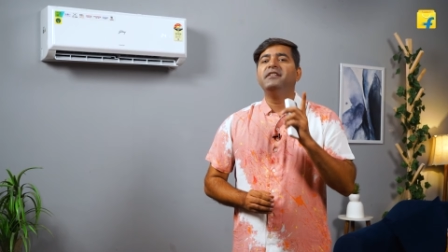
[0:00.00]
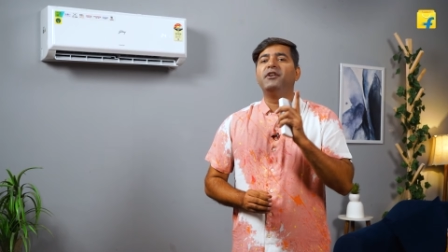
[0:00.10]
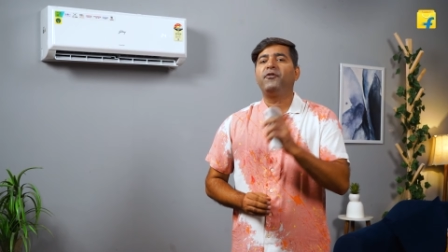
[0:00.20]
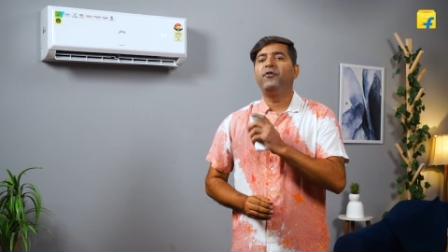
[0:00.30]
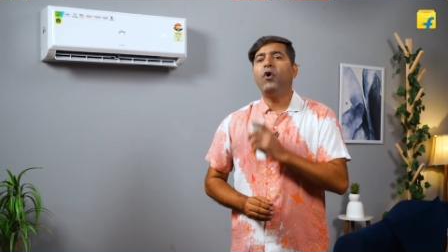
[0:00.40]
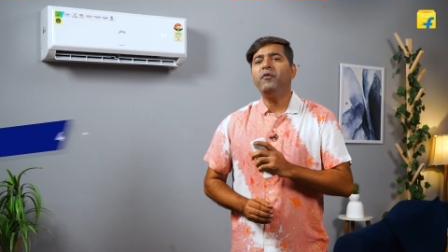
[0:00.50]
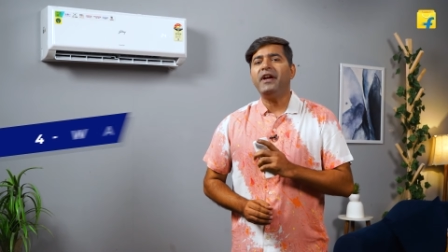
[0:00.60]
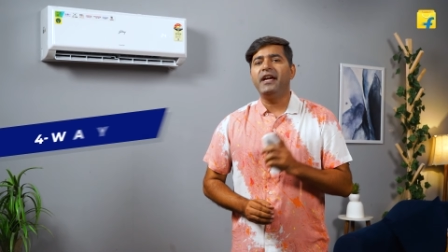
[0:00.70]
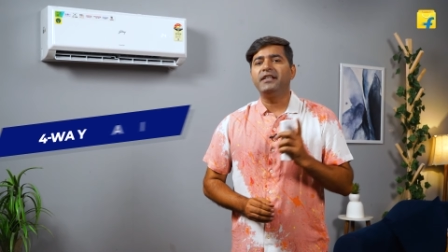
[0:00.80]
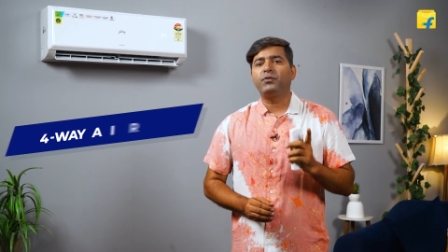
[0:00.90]
The
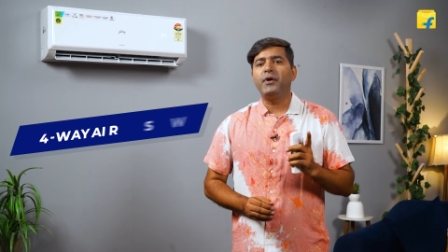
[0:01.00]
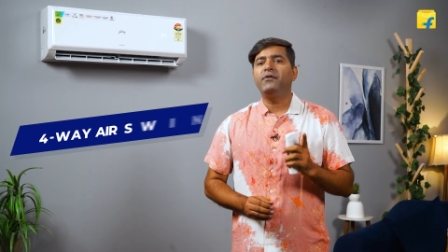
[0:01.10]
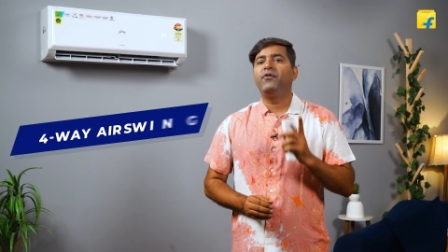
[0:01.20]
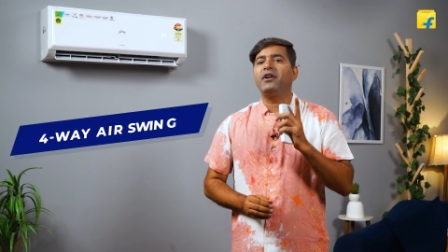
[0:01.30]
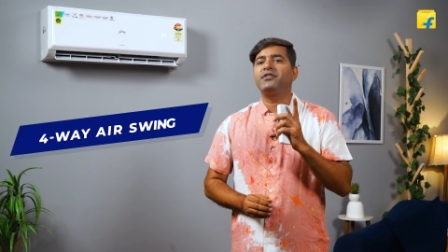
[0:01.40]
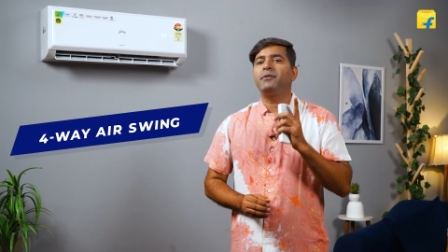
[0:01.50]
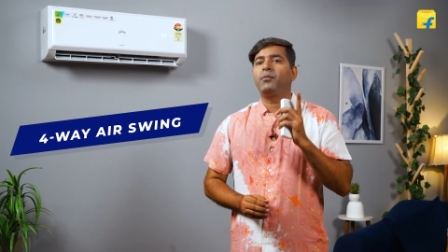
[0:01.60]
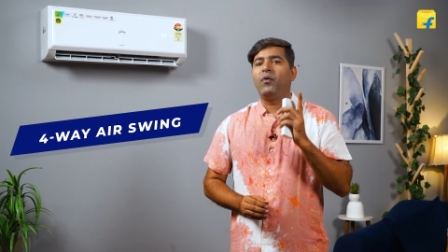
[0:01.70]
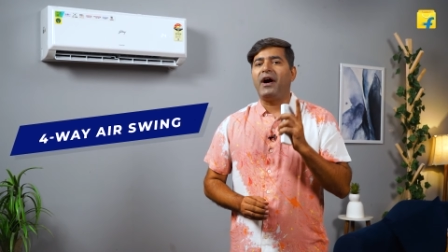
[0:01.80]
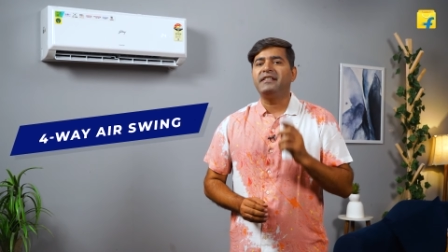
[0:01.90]
4-way air swing function
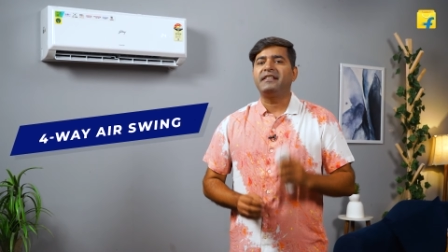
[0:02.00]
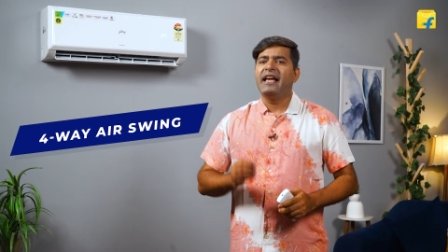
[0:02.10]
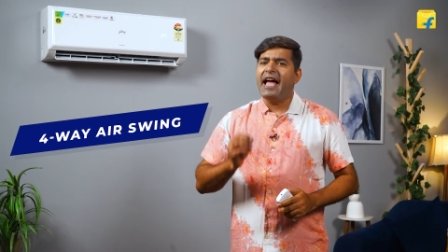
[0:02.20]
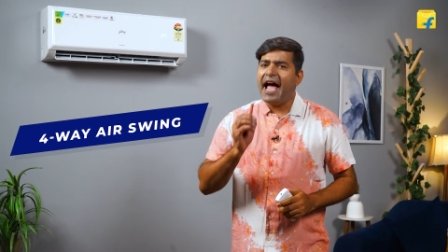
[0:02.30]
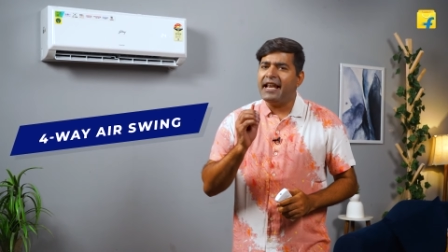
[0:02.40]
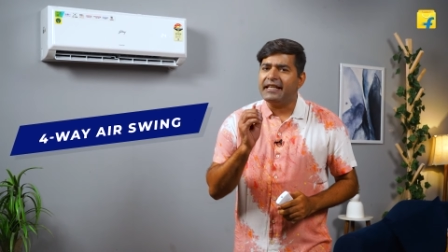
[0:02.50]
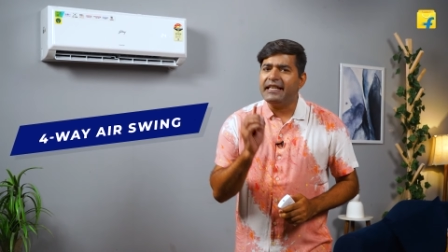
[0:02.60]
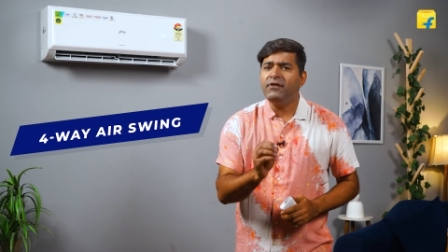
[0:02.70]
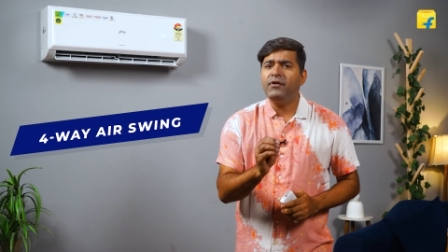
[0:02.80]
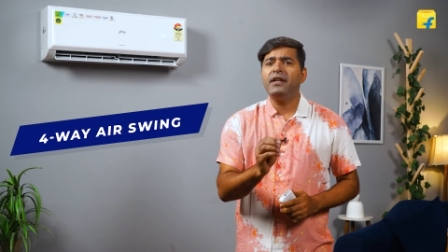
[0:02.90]
provides an
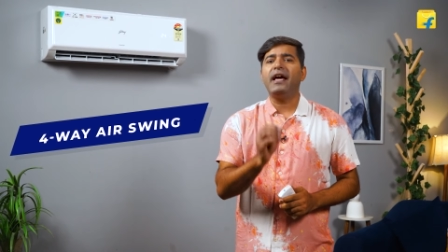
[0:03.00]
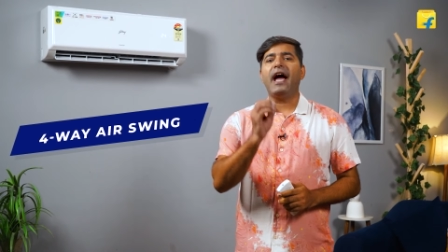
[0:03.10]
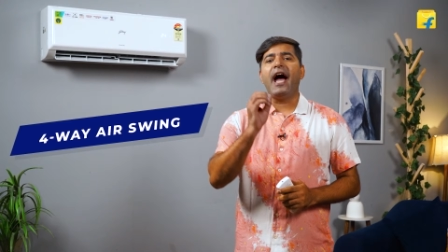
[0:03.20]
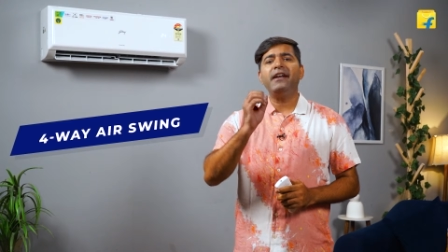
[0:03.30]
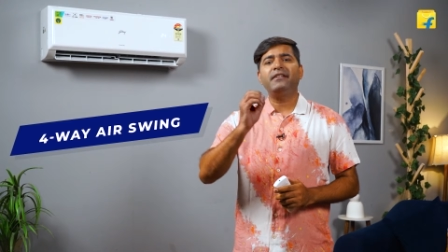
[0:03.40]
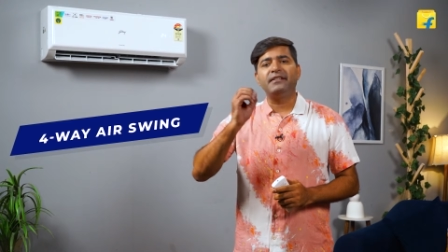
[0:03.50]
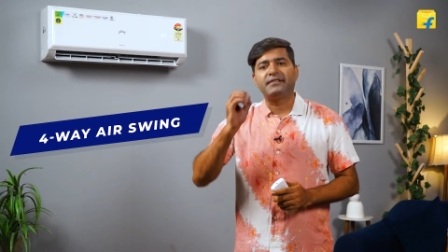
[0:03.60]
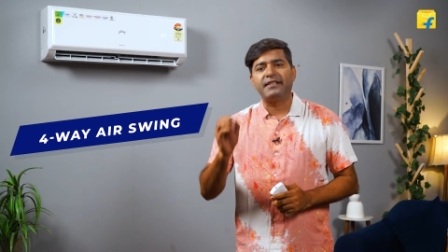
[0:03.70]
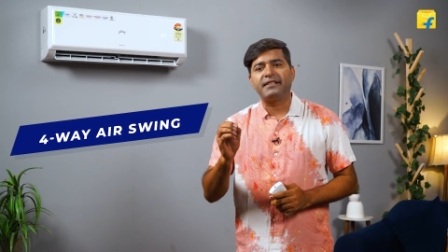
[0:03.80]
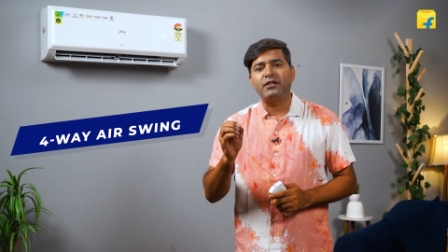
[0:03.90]
even and
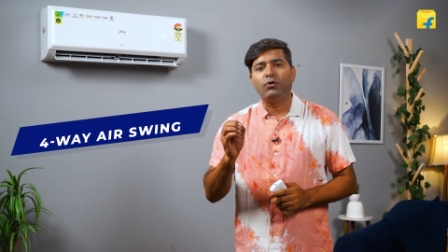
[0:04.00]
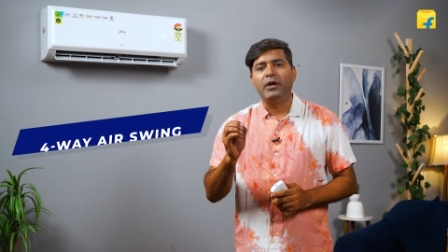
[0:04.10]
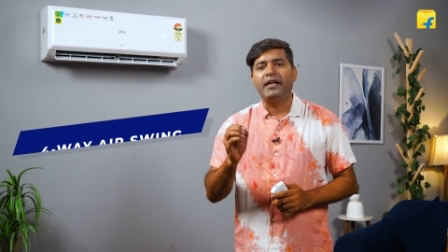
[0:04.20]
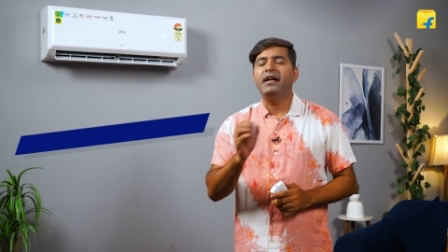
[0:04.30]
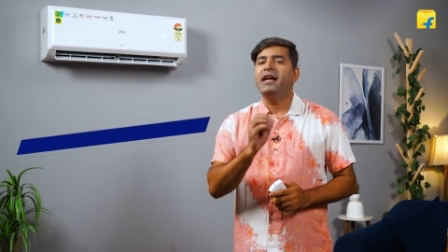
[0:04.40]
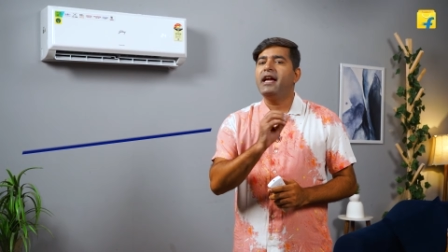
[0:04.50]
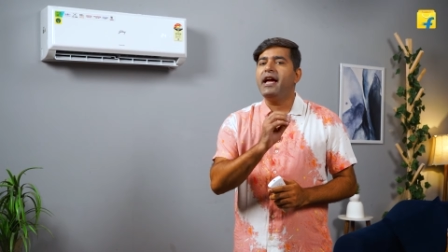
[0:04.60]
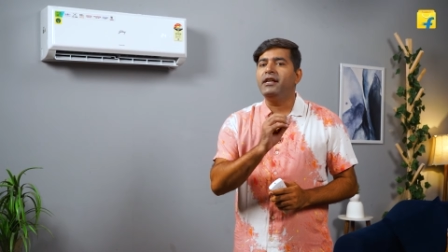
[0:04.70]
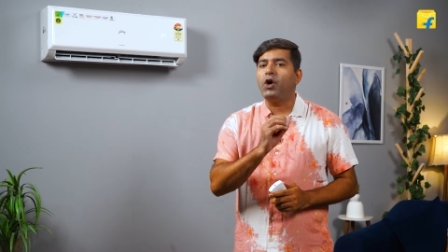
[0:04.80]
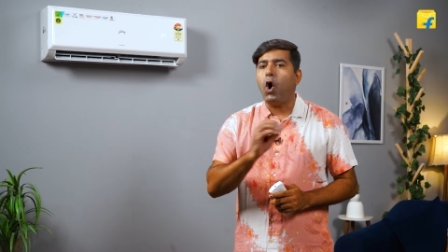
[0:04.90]
consistent cooling
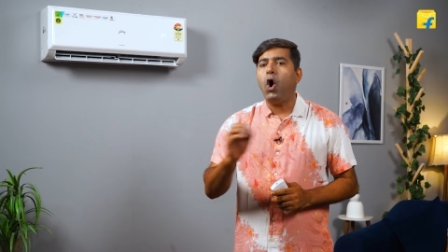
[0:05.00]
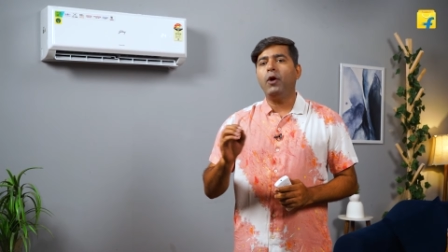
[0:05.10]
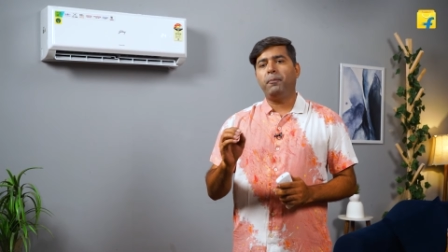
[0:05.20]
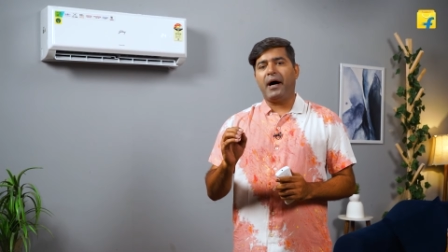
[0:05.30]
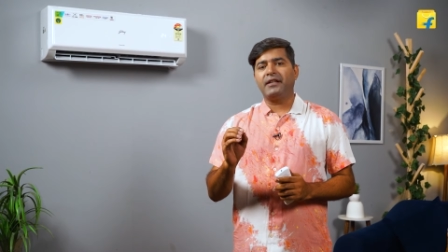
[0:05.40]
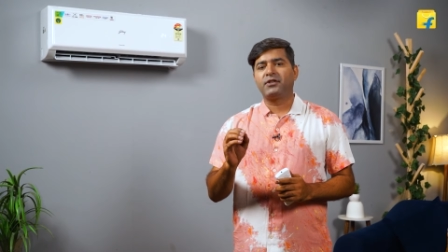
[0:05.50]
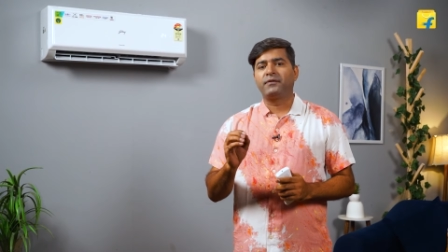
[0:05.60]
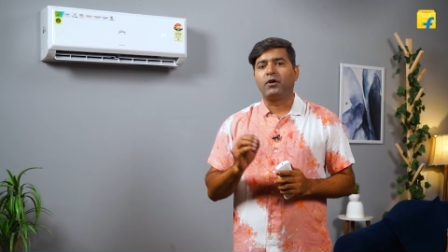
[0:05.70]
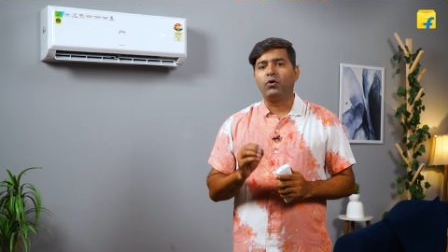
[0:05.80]
in all parts of the